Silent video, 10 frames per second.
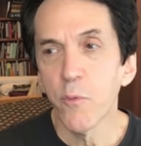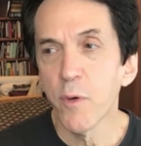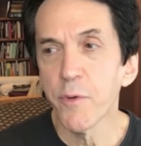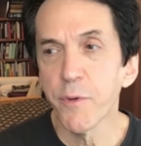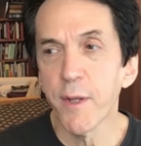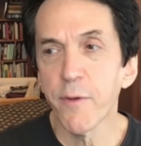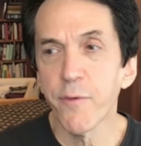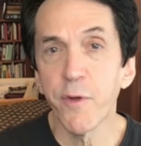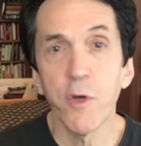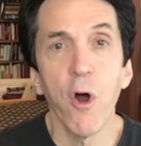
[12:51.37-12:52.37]
Or one
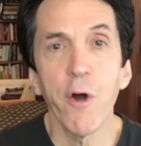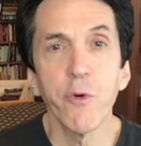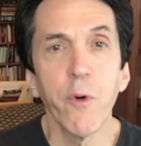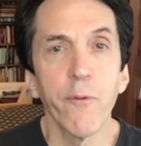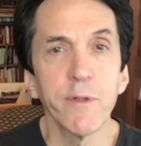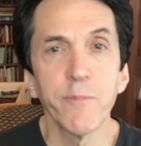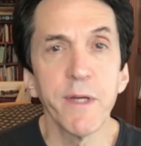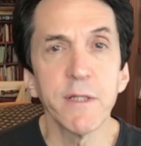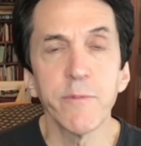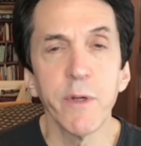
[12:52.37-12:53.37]
says, the guard who always
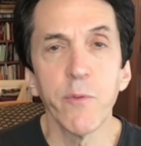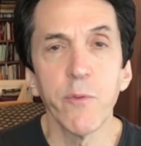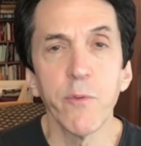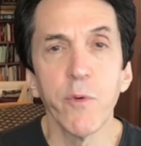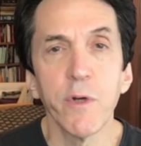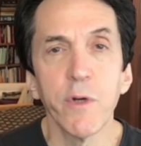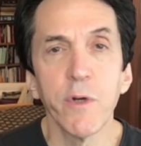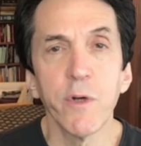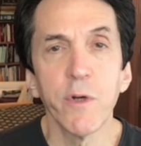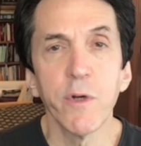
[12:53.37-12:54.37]
beats me
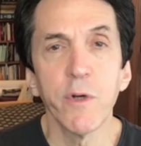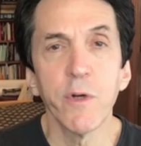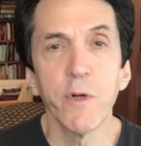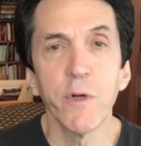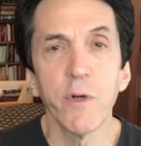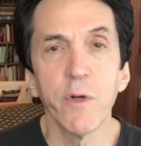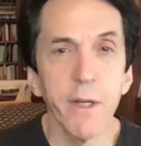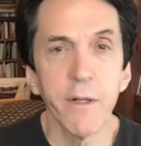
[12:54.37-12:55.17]
was on today,